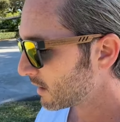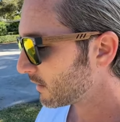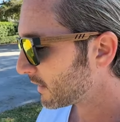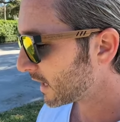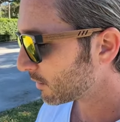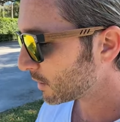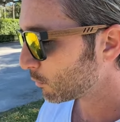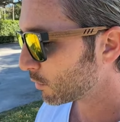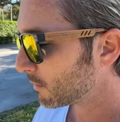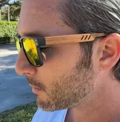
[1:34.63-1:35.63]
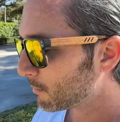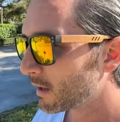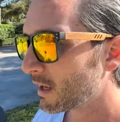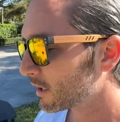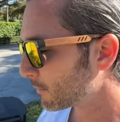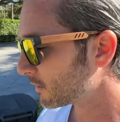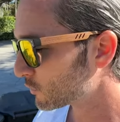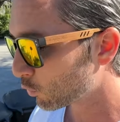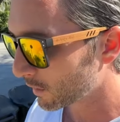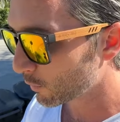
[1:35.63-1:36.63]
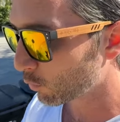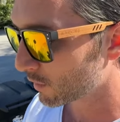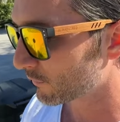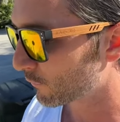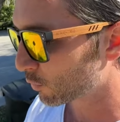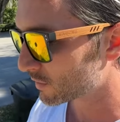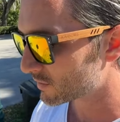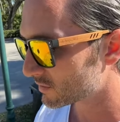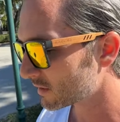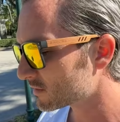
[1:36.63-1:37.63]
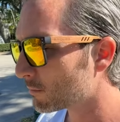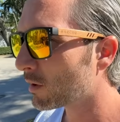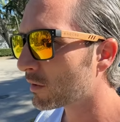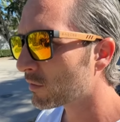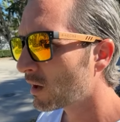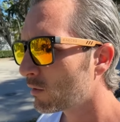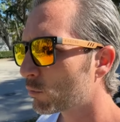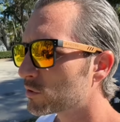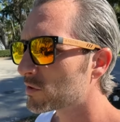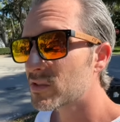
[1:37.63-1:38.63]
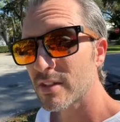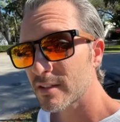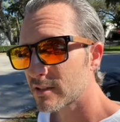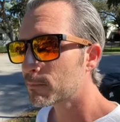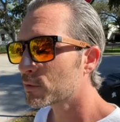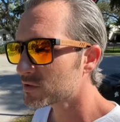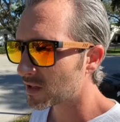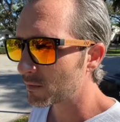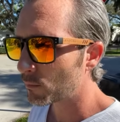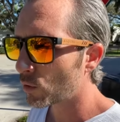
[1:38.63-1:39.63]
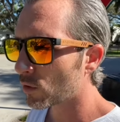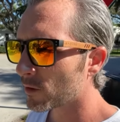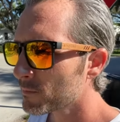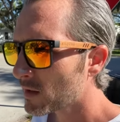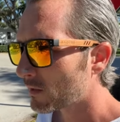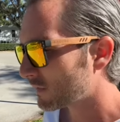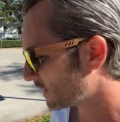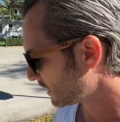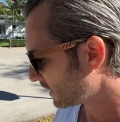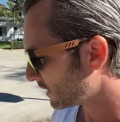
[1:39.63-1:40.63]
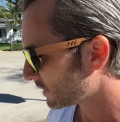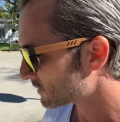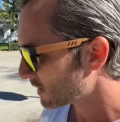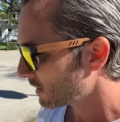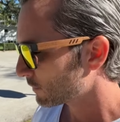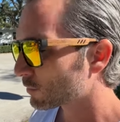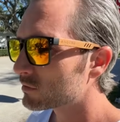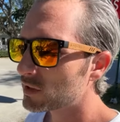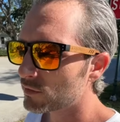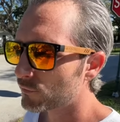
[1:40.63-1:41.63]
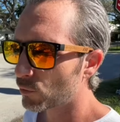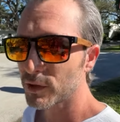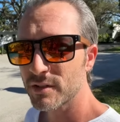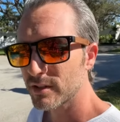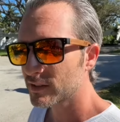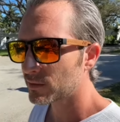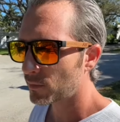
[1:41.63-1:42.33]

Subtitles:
now he would be paying about $2,146 a month, which is 60% more than his $1,346 a